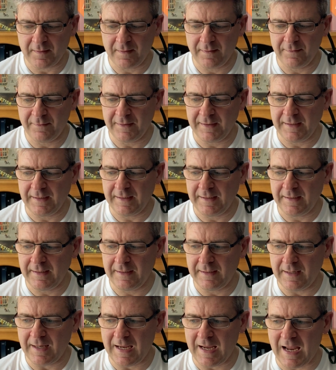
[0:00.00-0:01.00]
the
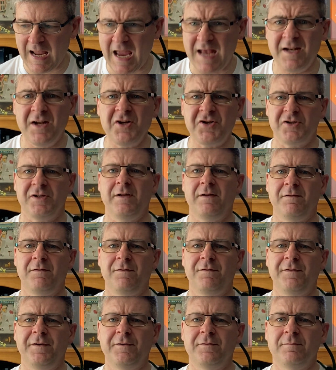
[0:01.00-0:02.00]
energy of the
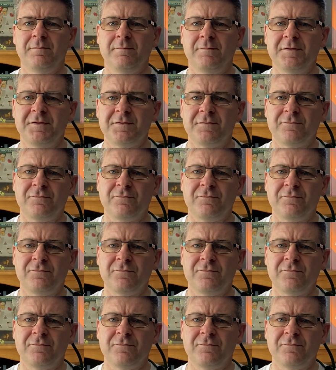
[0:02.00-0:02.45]
film was